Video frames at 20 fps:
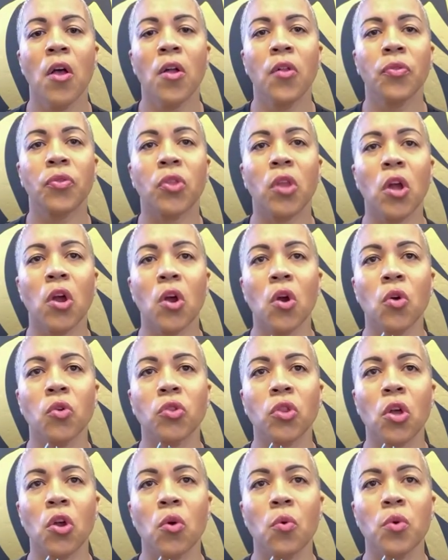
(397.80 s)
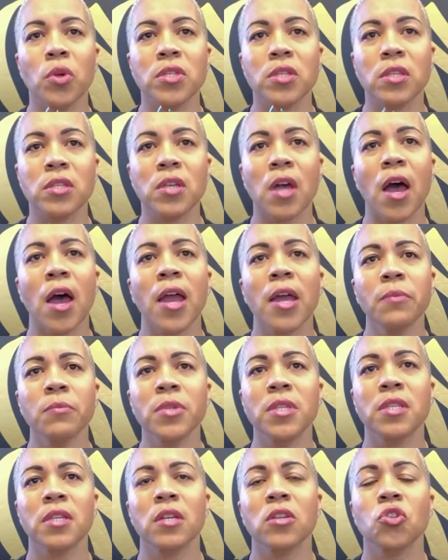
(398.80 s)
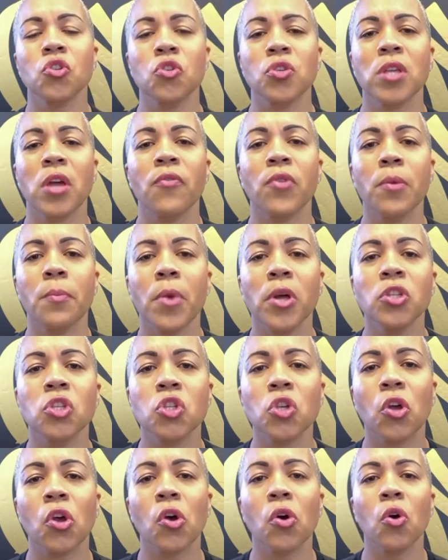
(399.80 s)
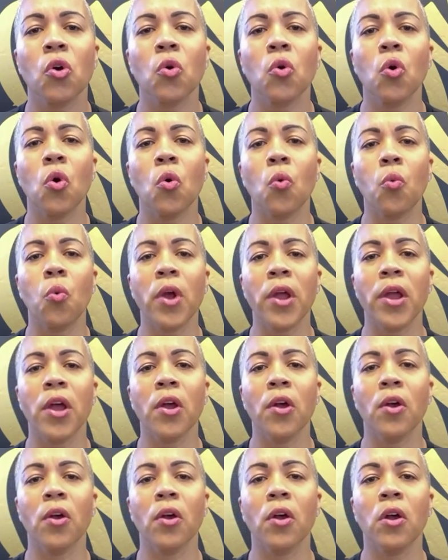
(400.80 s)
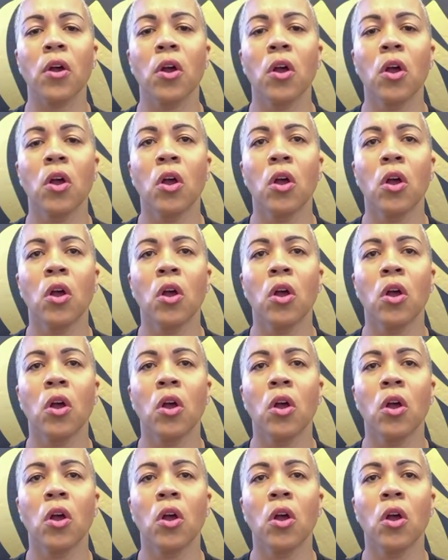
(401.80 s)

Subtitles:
There was a time 6 or 7 months ago where,